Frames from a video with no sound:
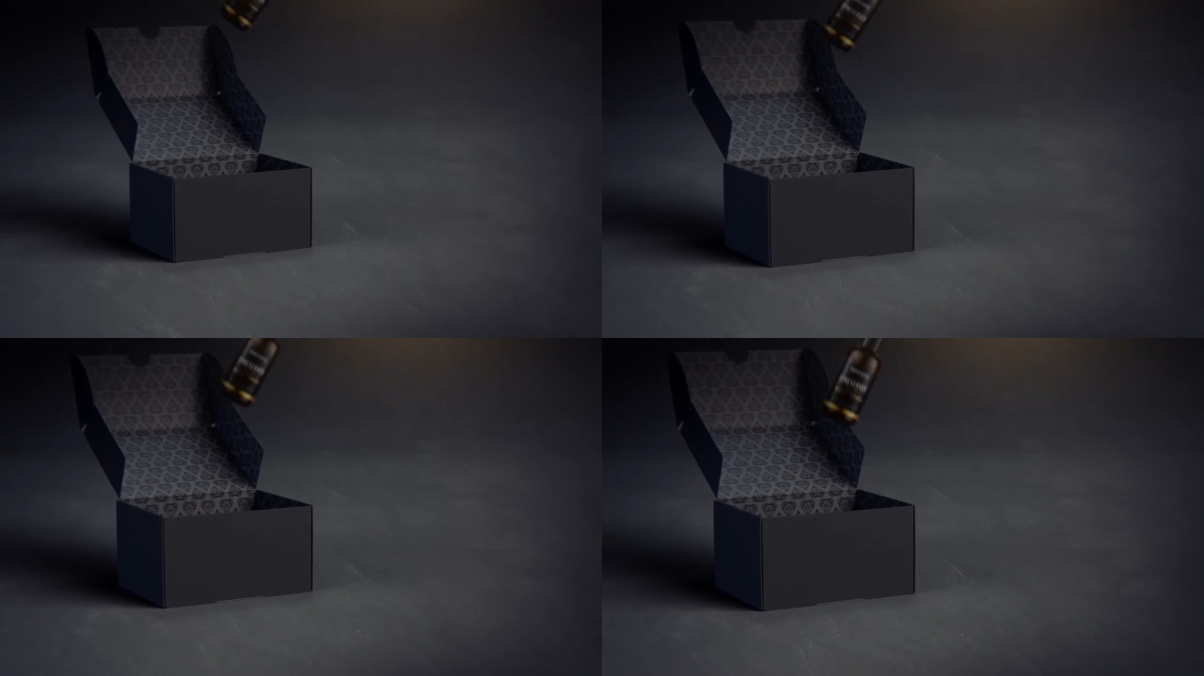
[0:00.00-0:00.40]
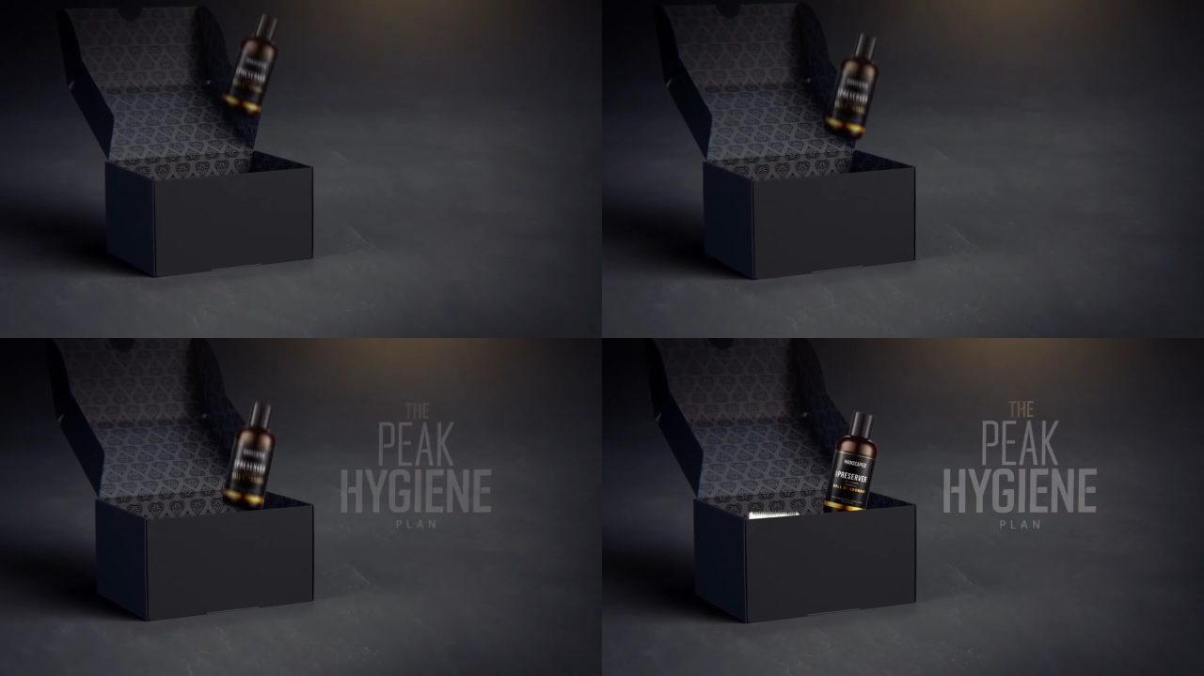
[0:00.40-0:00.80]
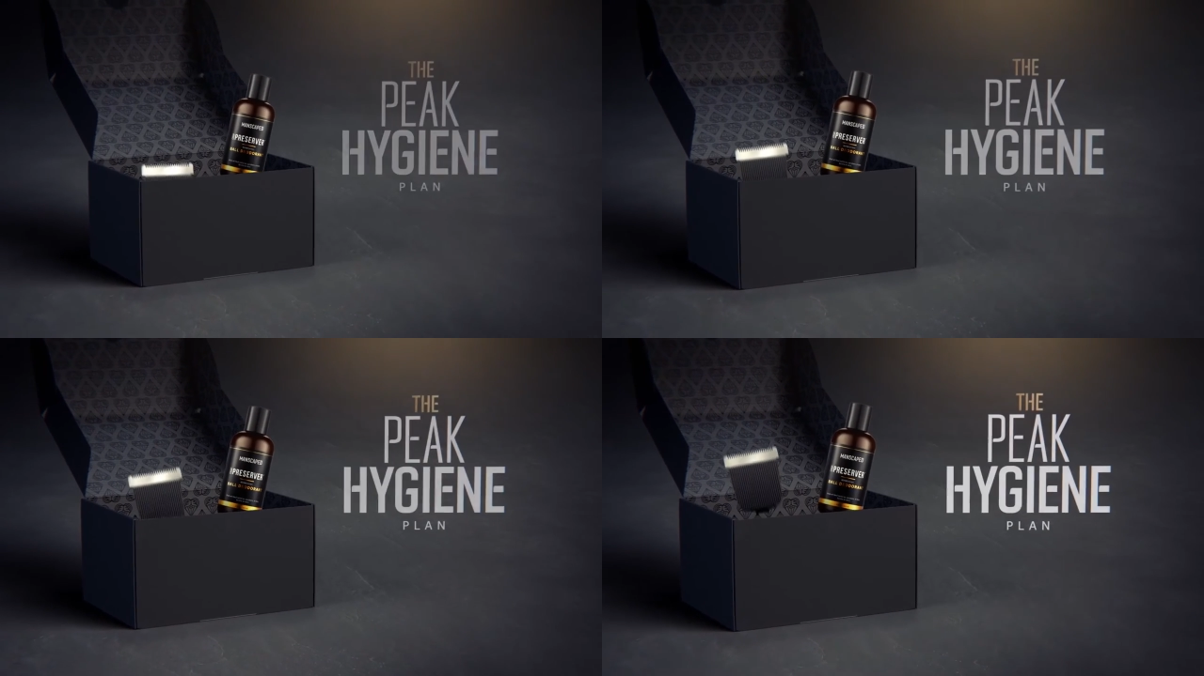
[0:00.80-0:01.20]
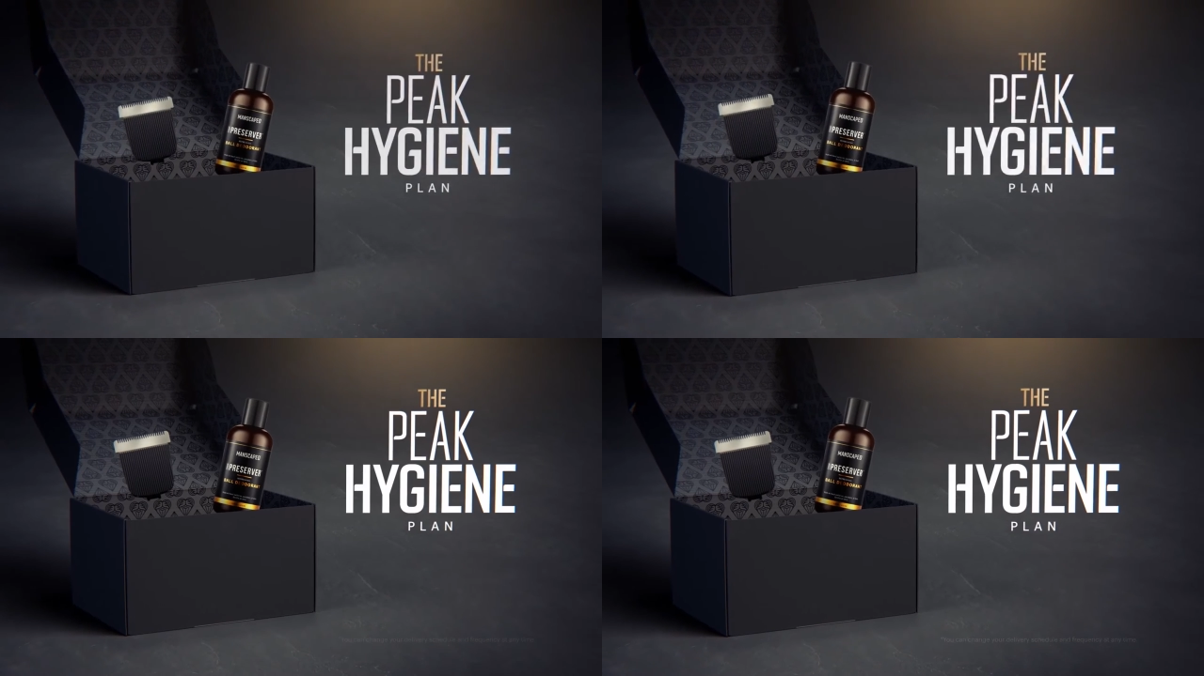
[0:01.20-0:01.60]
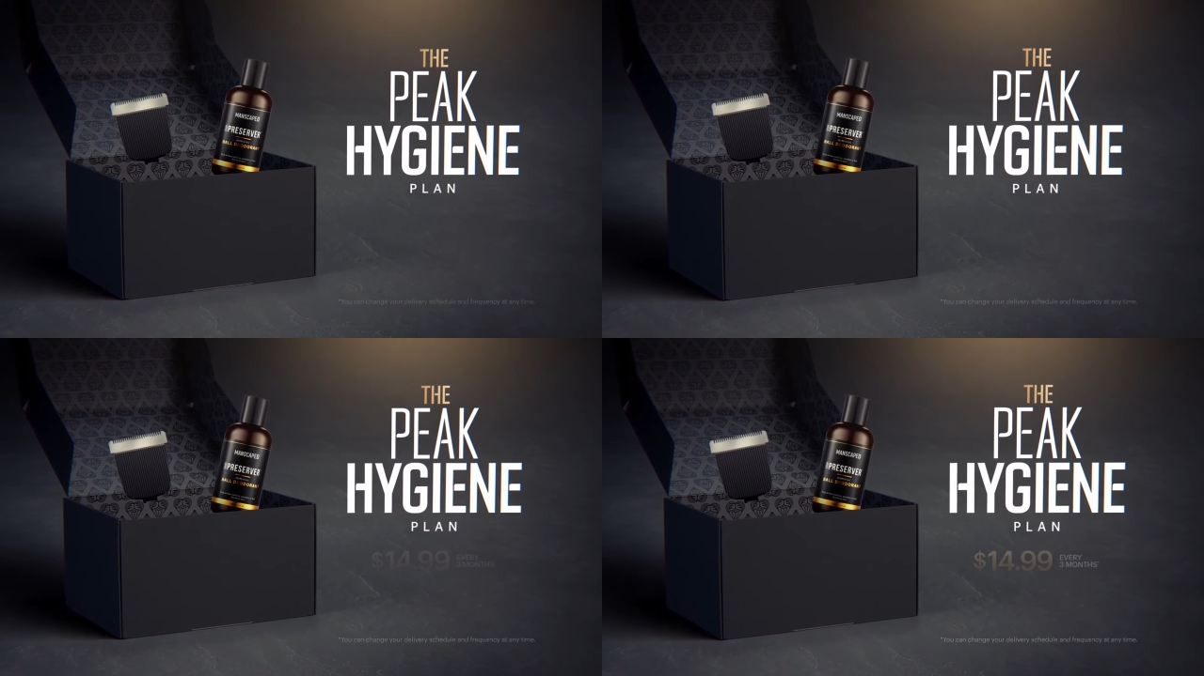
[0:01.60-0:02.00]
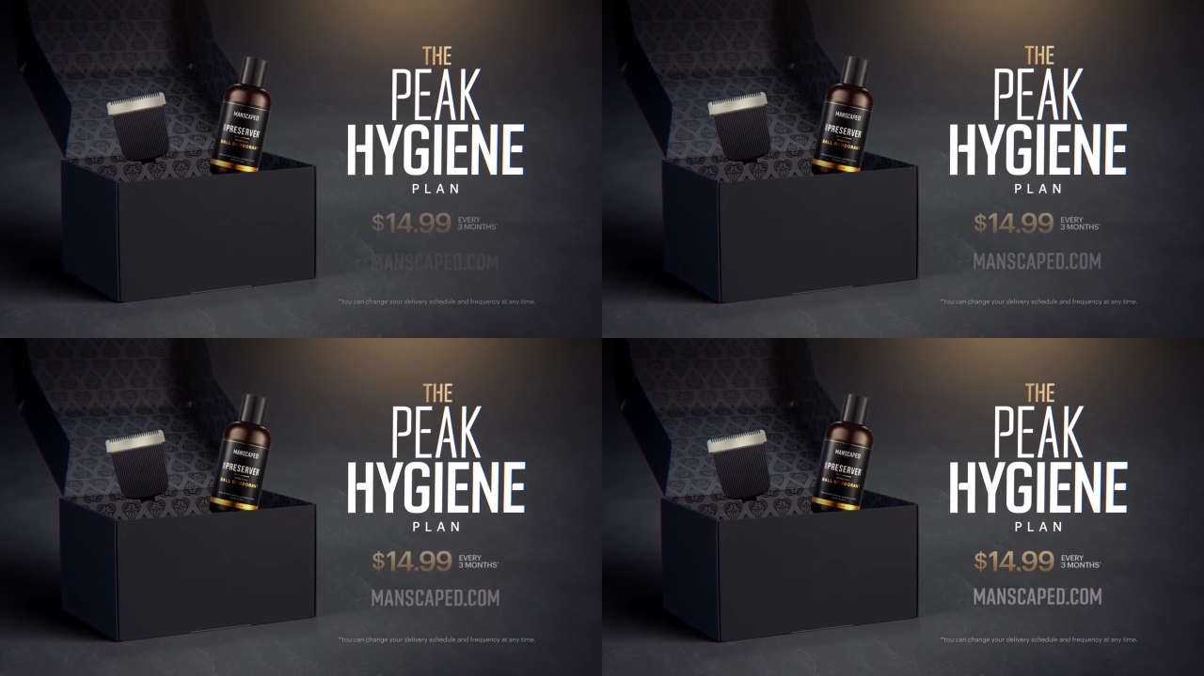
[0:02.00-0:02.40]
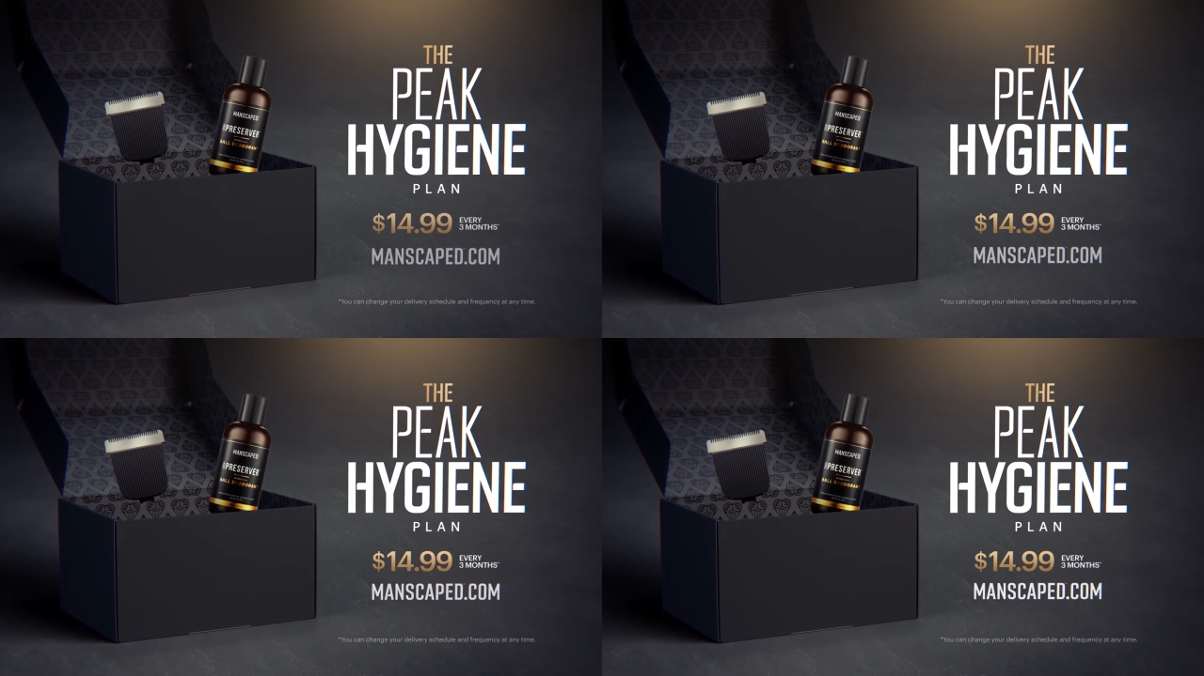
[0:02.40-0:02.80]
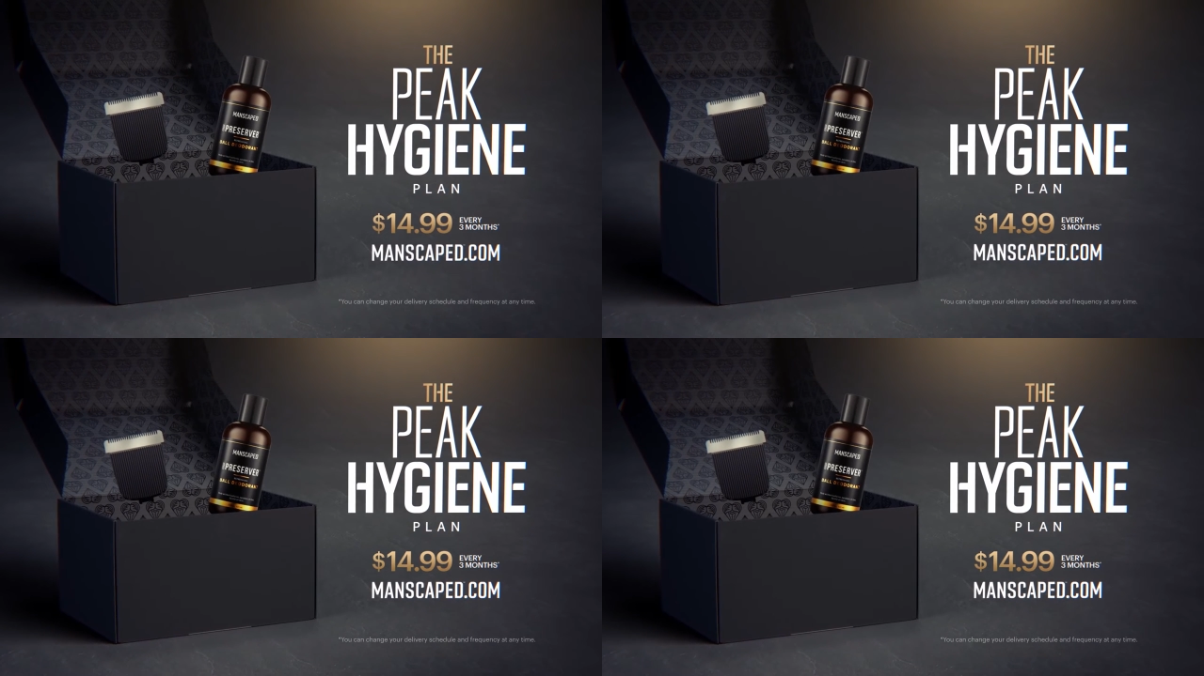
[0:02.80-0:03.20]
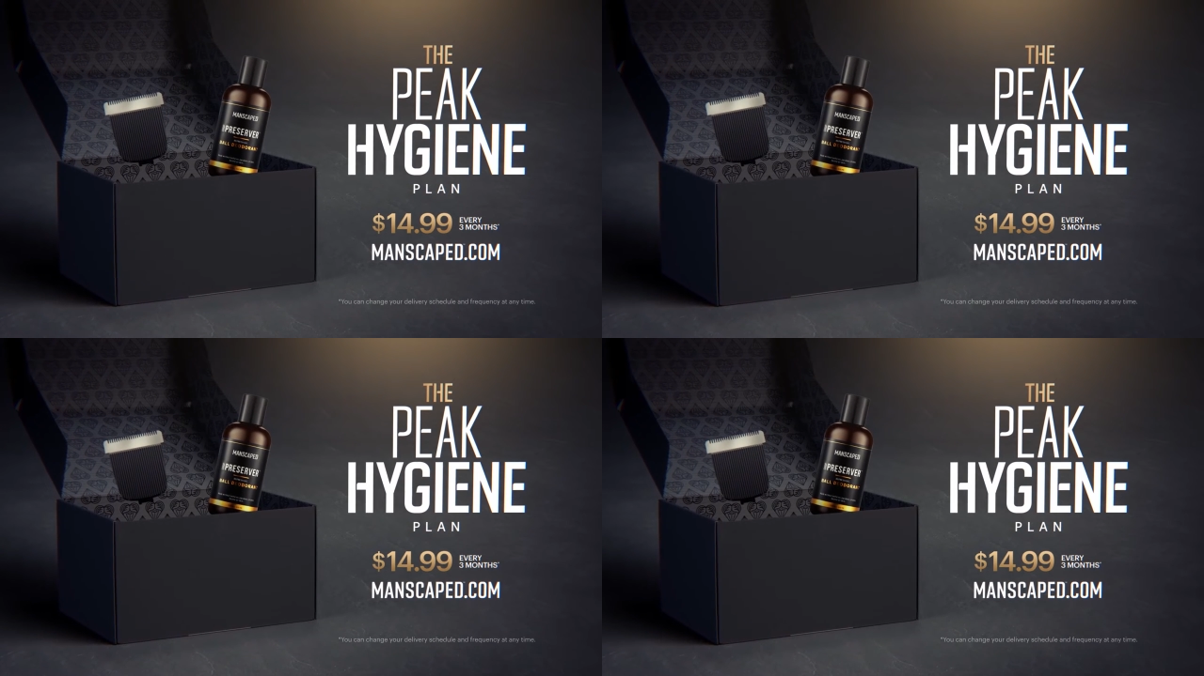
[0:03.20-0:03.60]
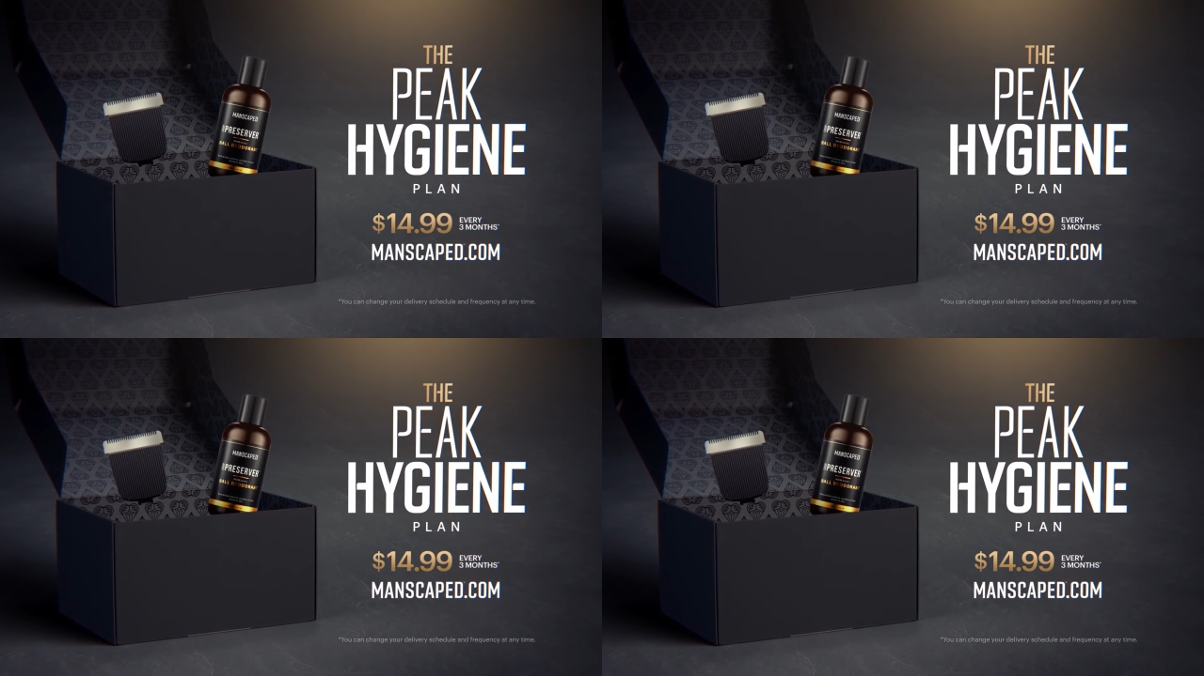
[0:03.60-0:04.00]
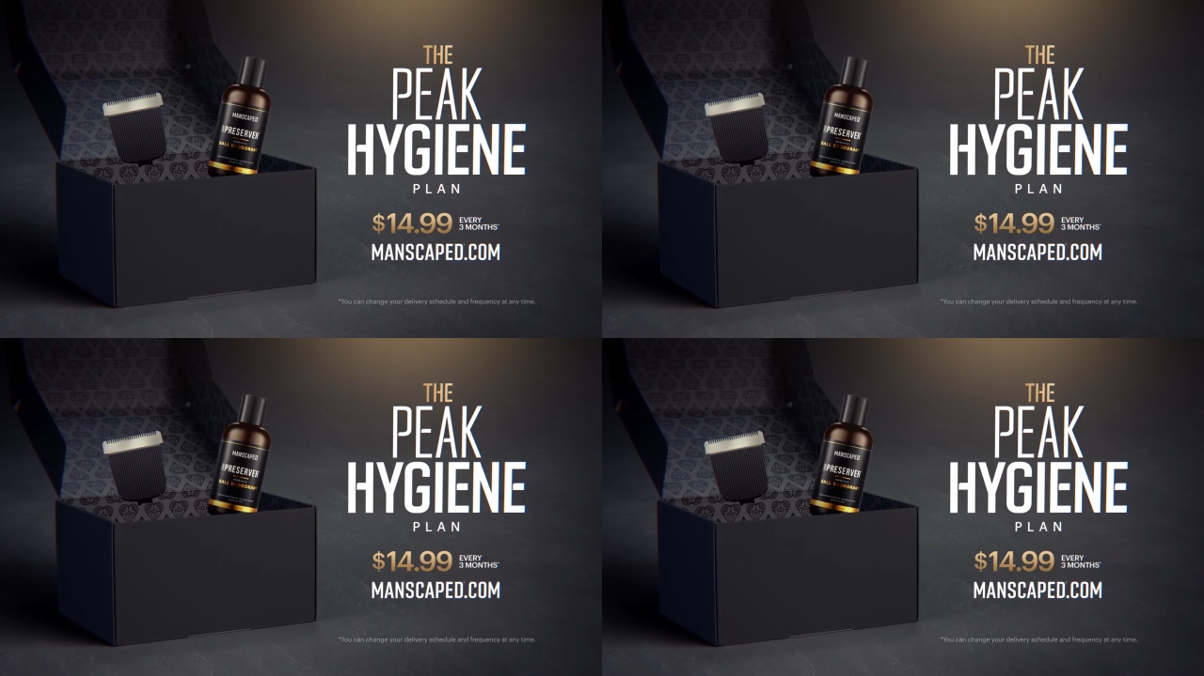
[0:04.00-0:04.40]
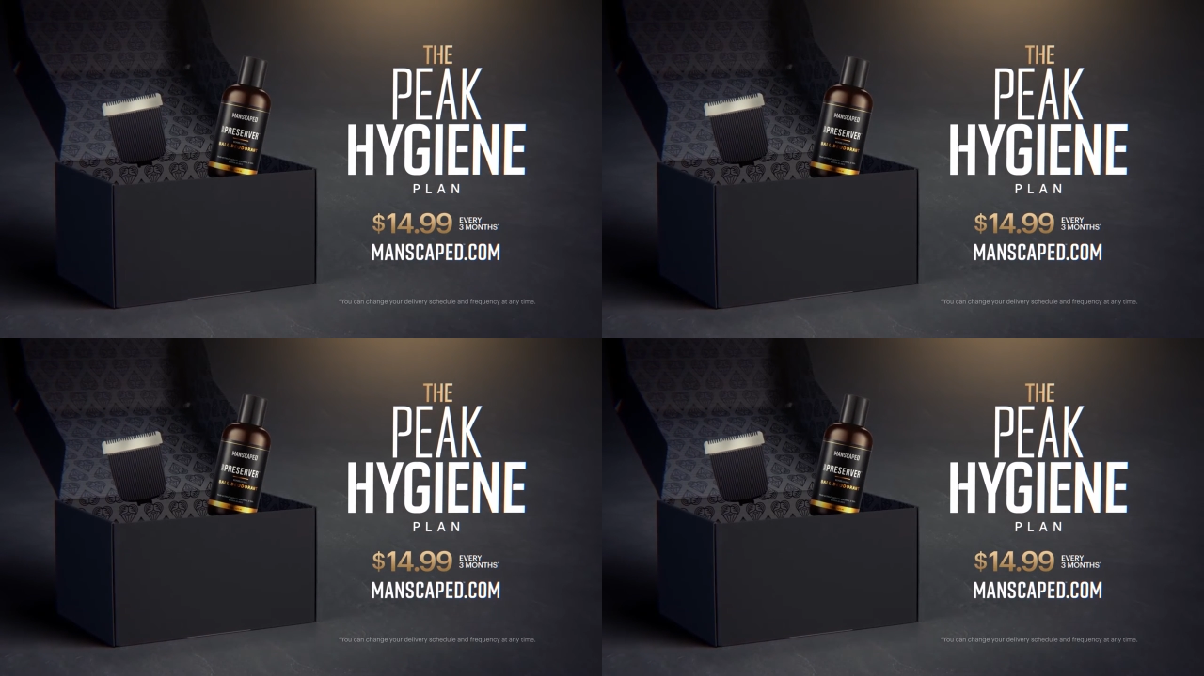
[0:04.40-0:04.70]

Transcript: No face is visible, so there are no lips to read.